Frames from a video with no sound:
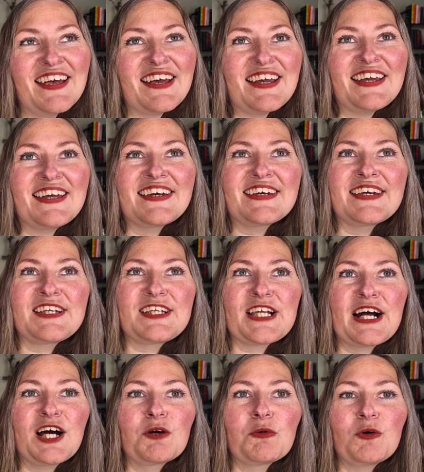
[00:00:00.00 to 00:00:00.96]
And
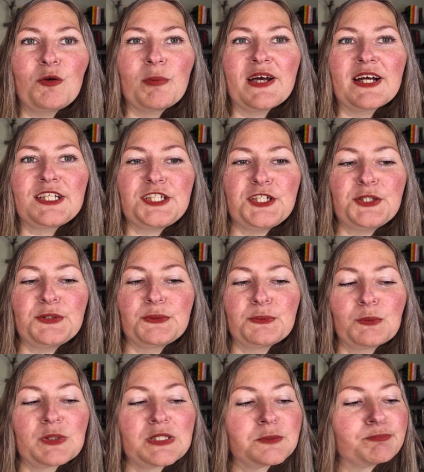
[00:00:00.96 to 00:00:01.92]
I will get back to
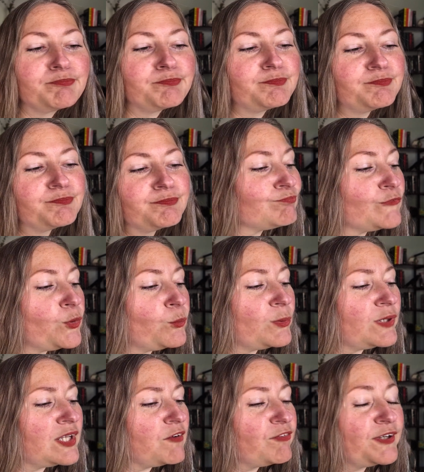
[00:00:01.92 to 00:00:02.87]
you
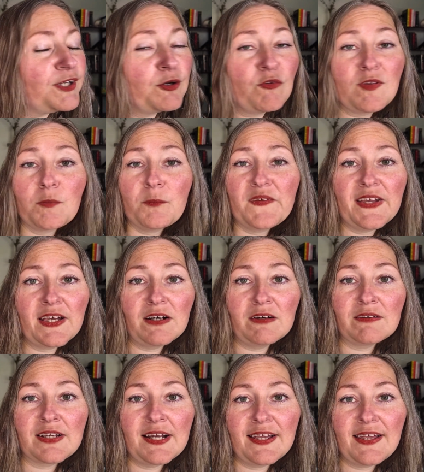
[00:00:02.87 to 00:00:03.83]
when I figure something
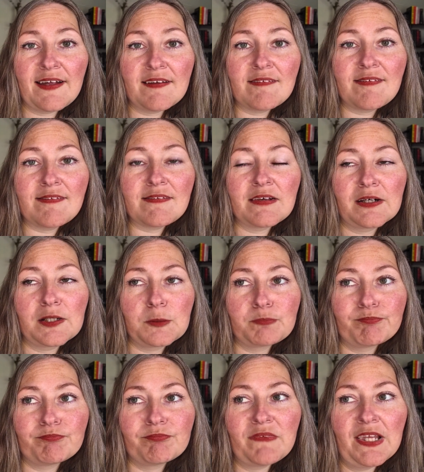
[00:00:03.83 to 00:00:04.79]
out, I guess. I
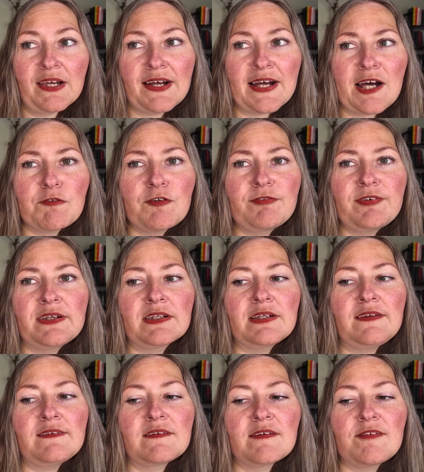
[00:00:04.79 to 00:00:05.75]
have a
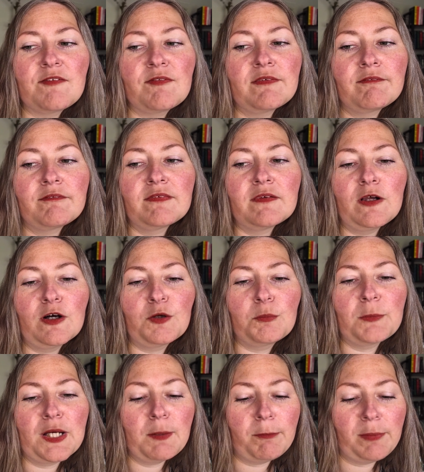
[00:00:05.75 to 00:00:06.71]
feeling this vlog
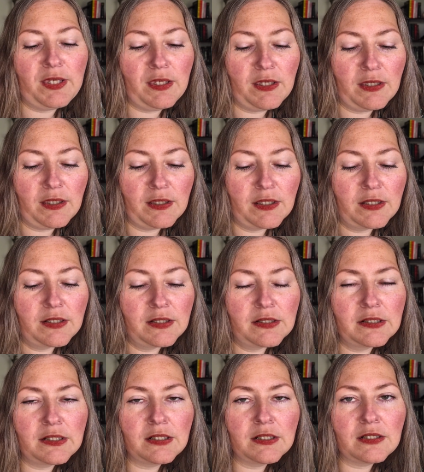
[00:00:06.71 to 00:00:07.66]
might be
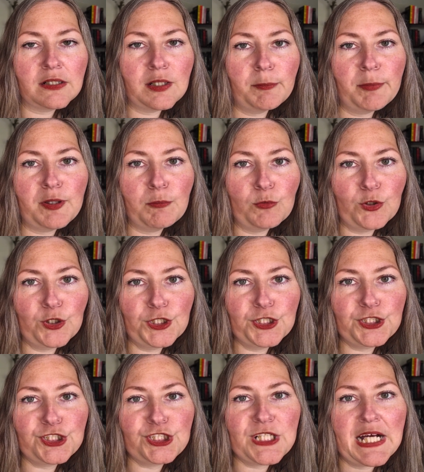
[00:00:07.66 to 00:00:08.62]
a bit
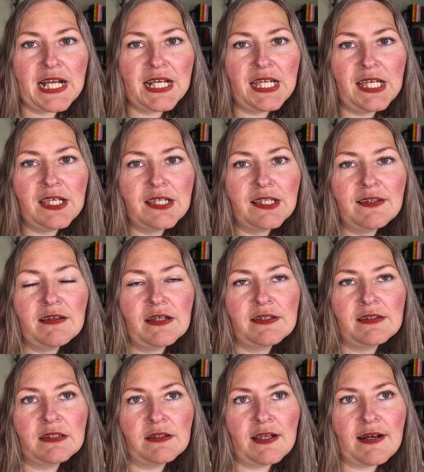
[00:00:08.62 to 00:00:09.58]
more chatty
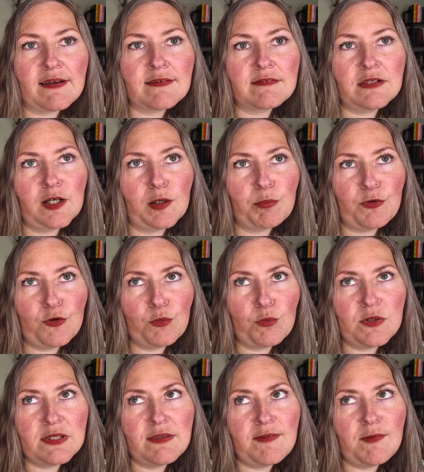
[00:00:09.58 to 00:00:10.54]
than the last couple of
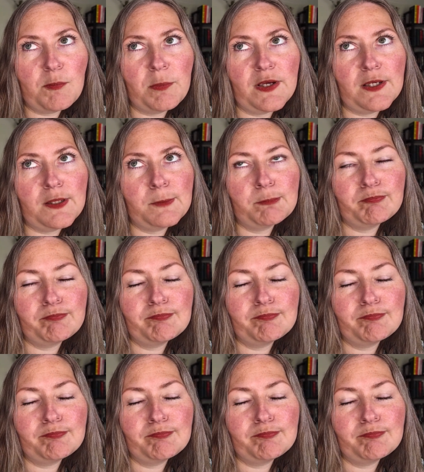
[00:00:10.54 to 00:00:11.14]
ones, but